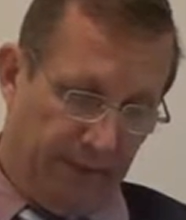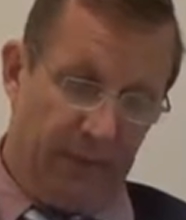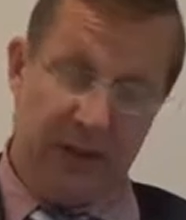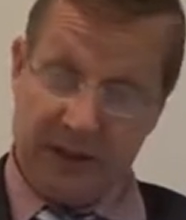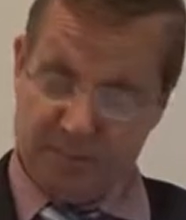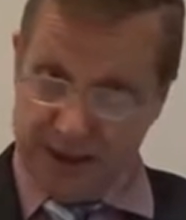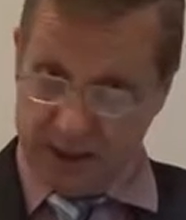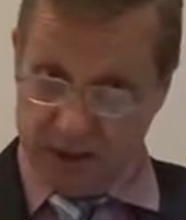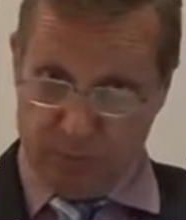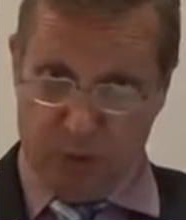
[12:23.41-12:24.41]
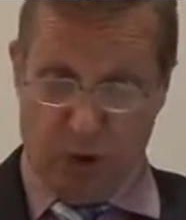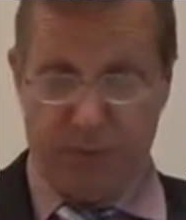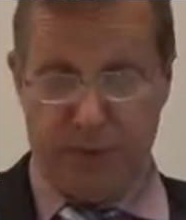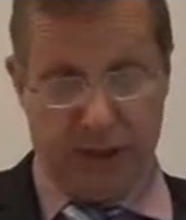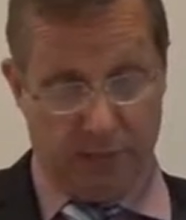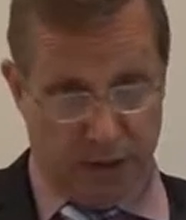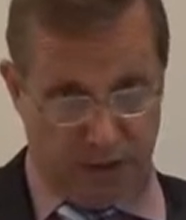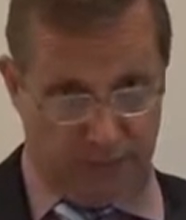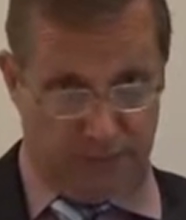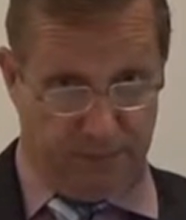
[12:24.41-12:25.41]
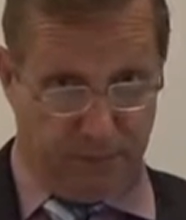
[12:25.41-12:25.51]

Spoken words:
inspected the property when you've